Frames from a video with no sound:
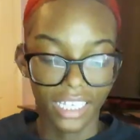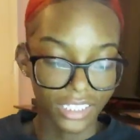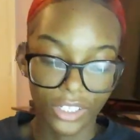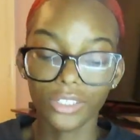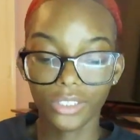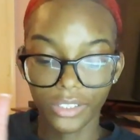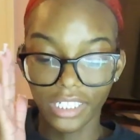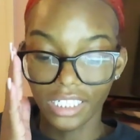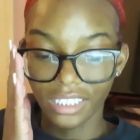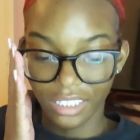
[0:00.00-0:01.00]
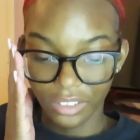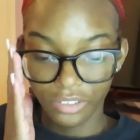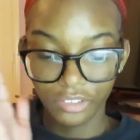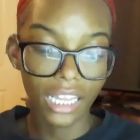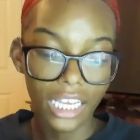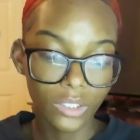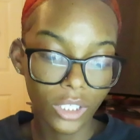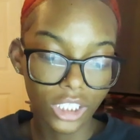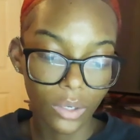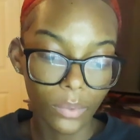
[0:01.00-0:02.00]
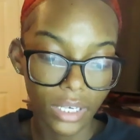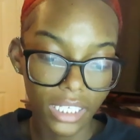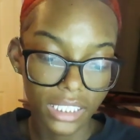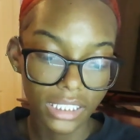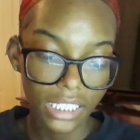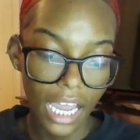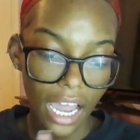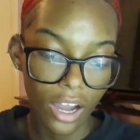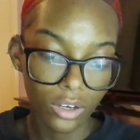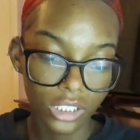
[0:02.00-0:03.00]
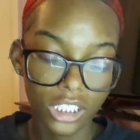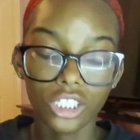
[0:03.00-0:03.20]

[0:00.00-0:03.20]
That's the whole story in itself. The last question was how